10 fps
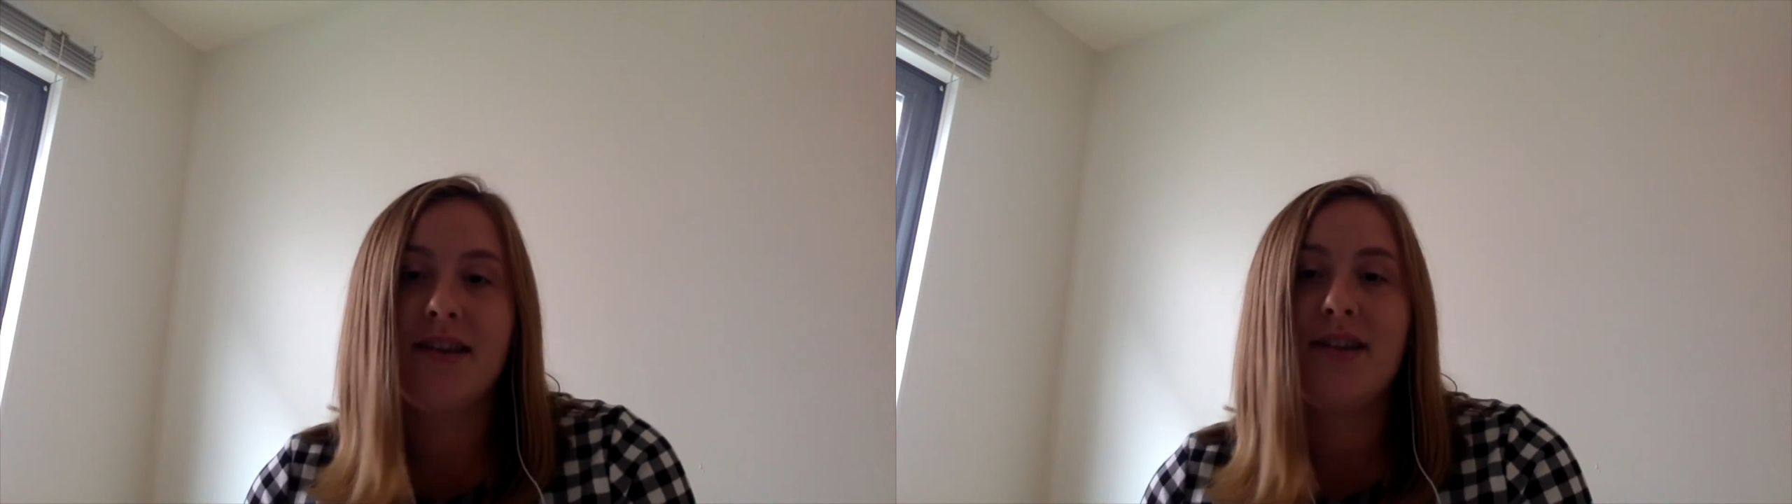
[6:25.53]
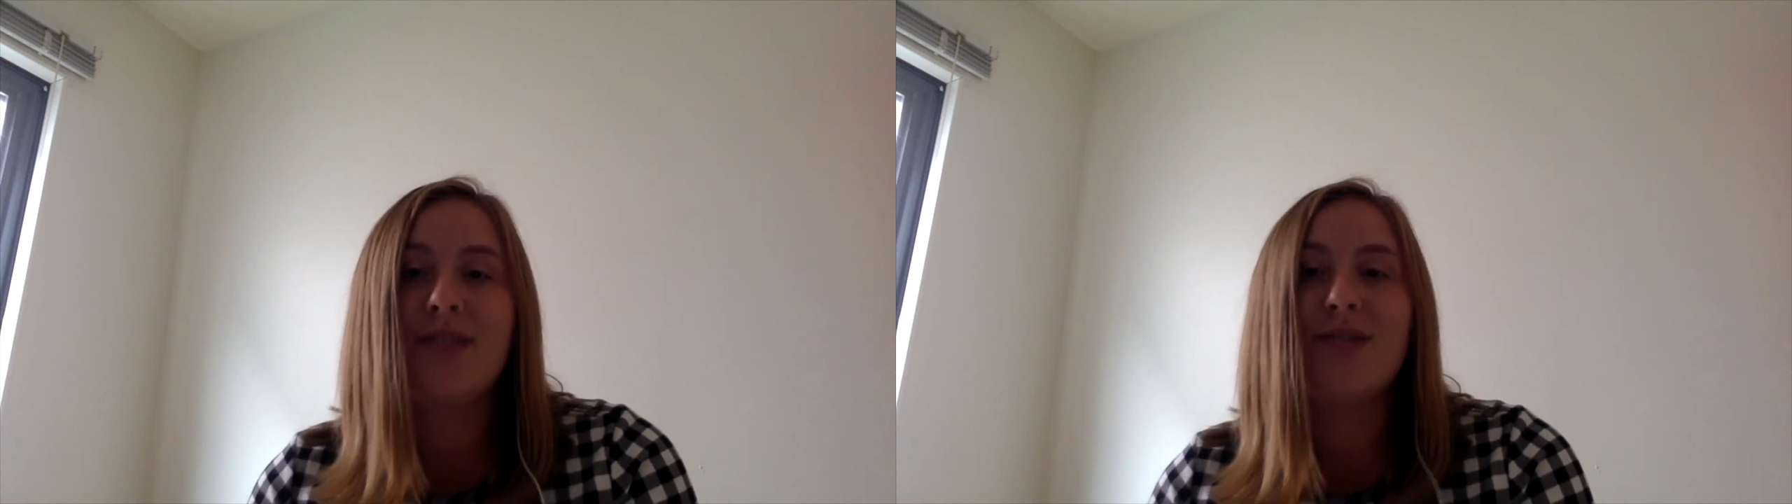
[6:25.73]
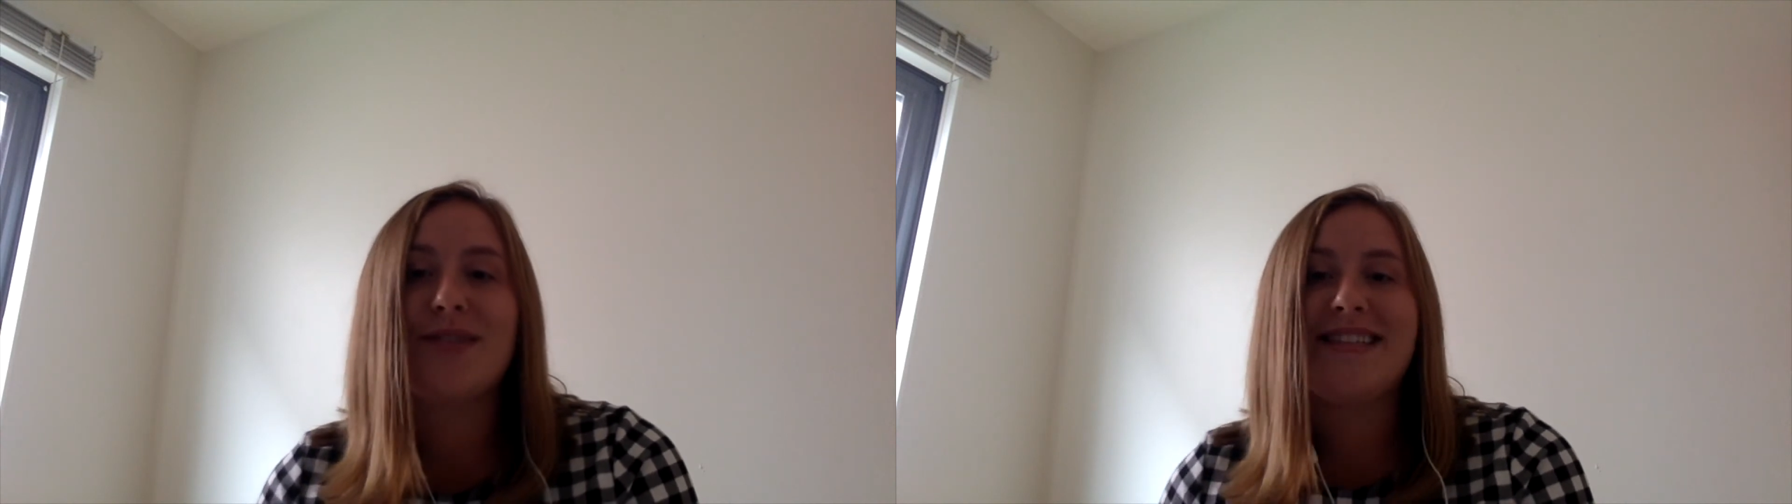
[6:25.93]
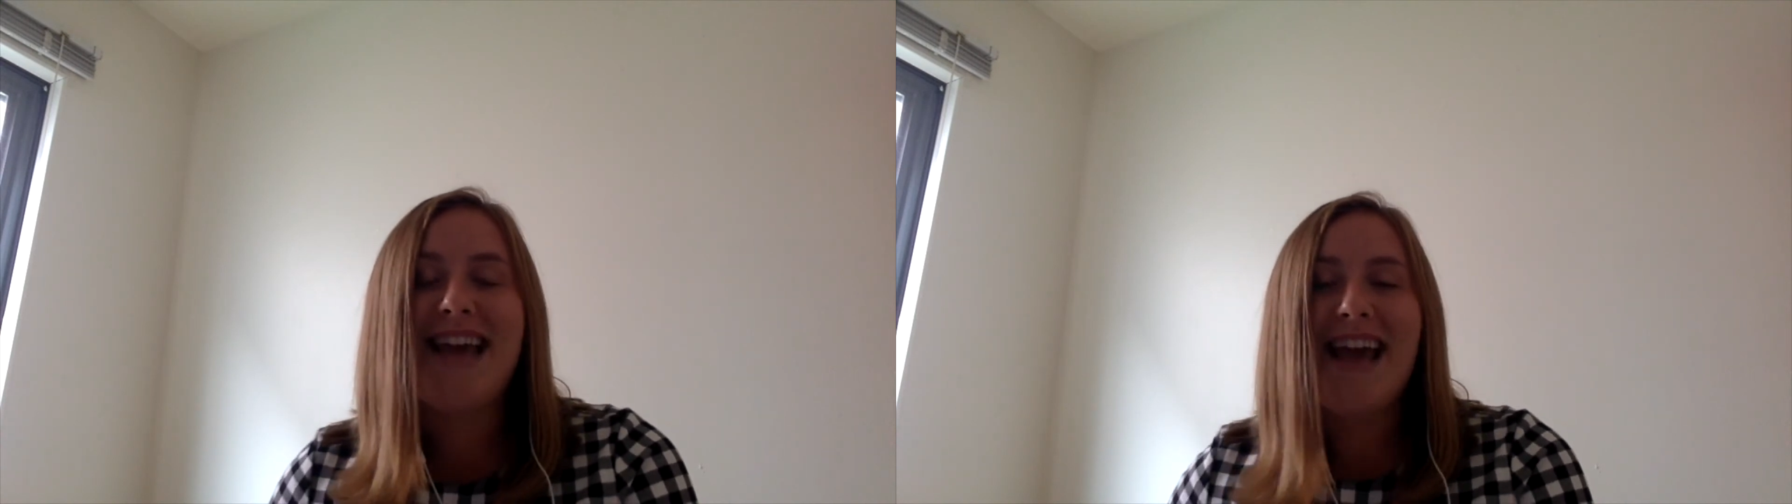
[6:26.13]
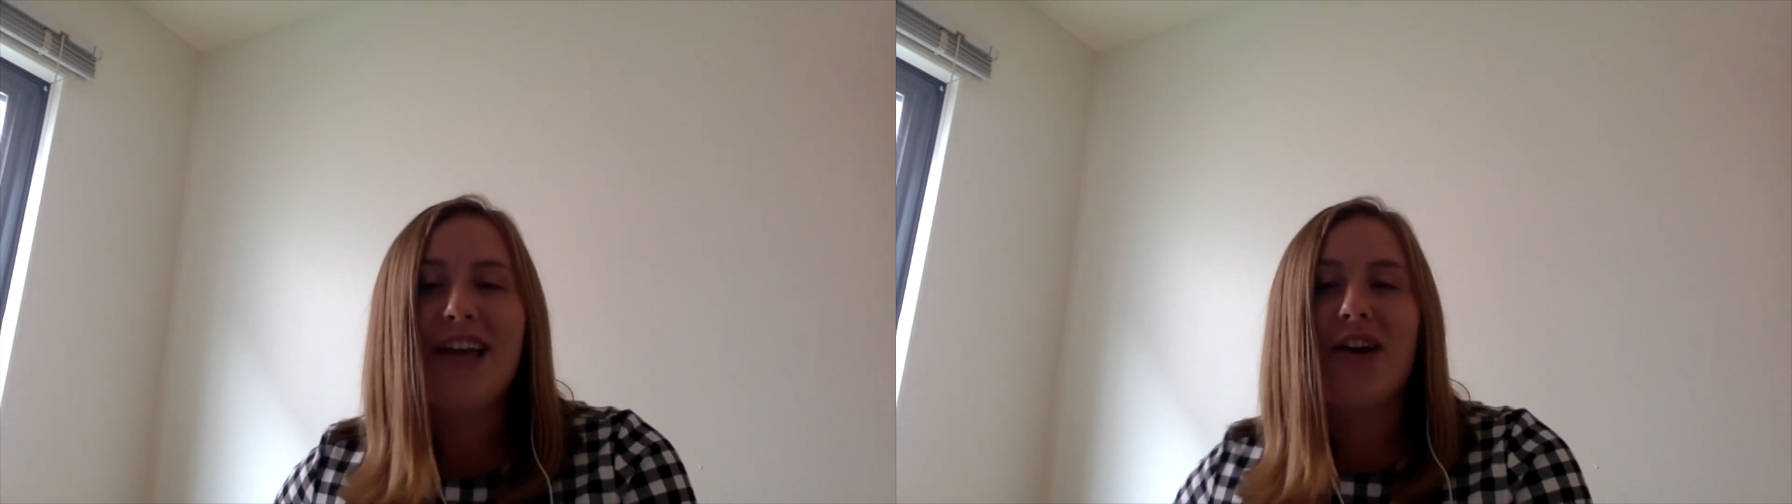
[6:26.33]
So
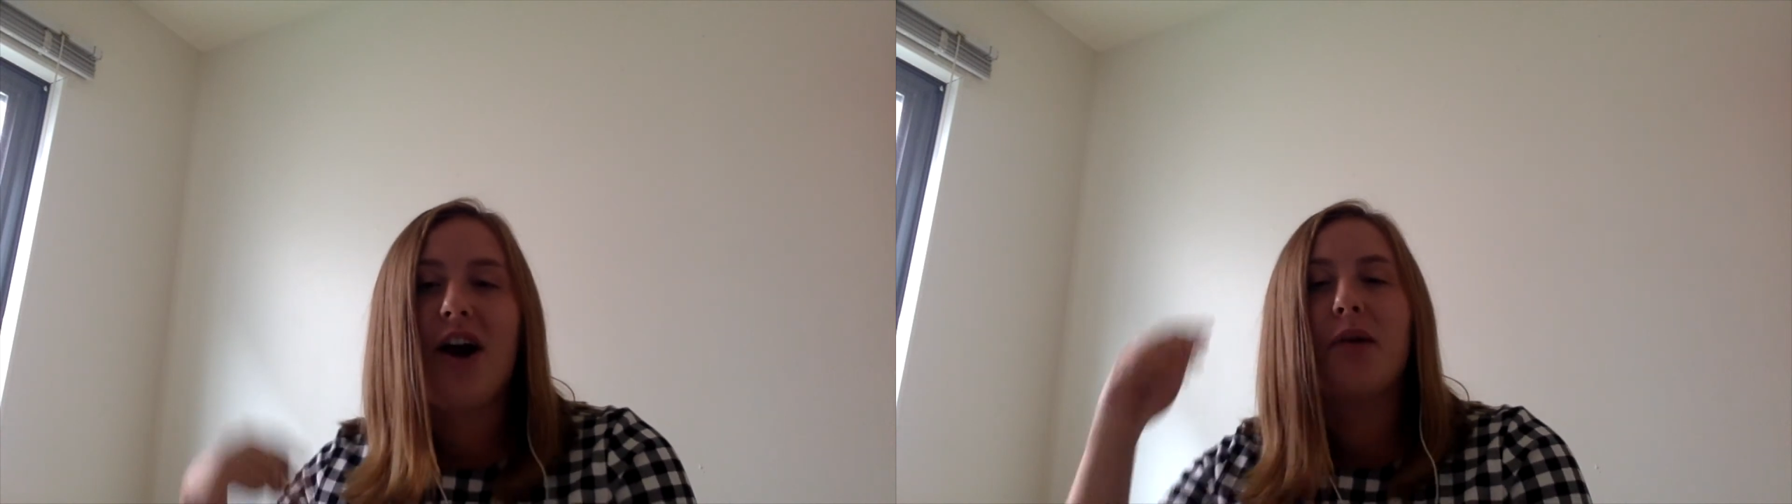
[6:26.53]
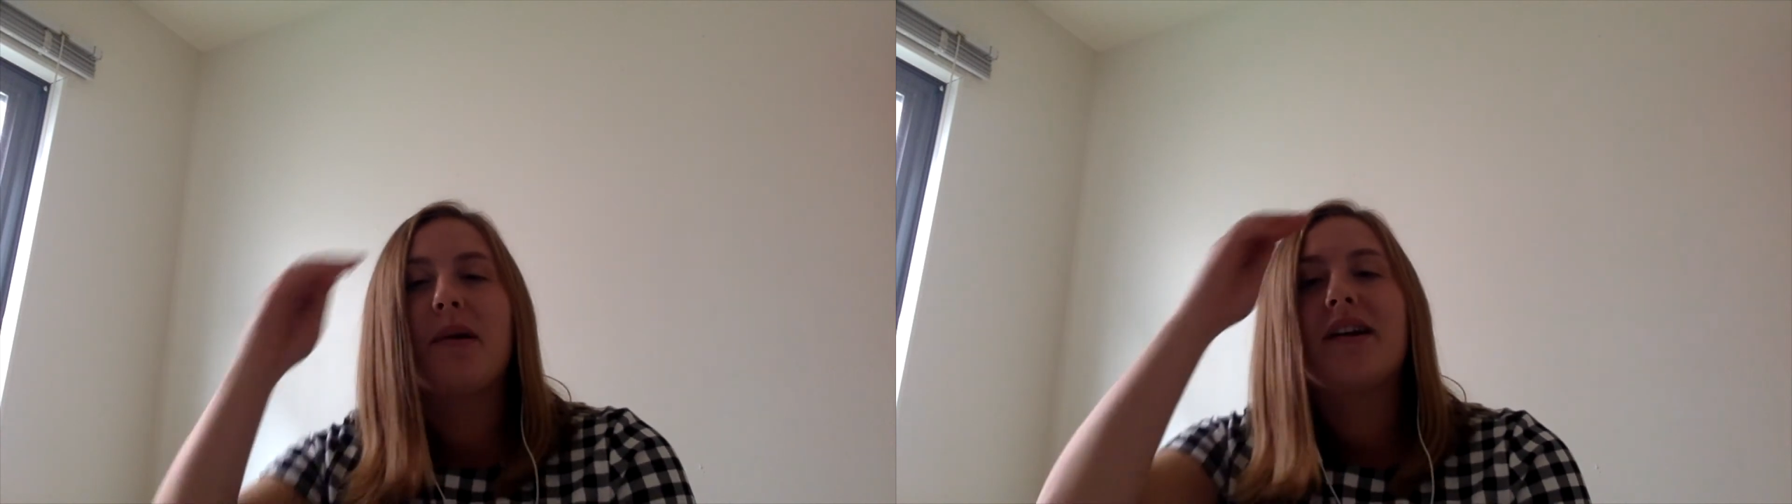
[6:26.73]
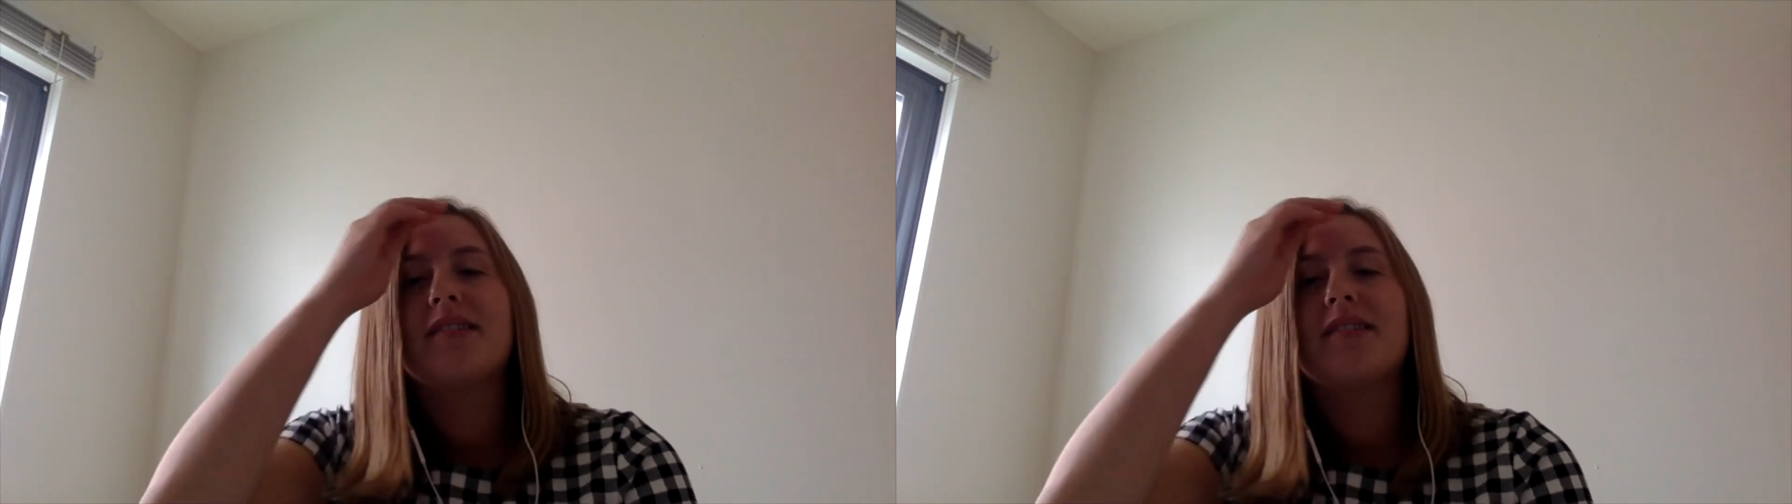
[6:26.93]
today your artwork